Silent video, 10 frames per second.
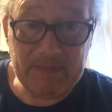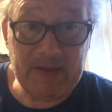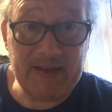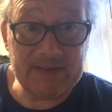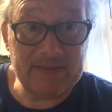
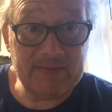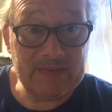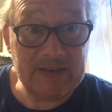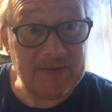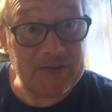mad.
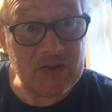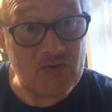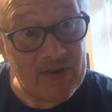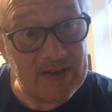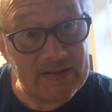Effing
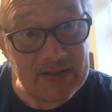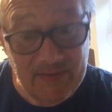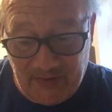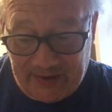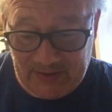crazy,
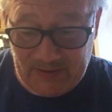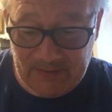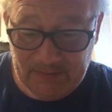in fact.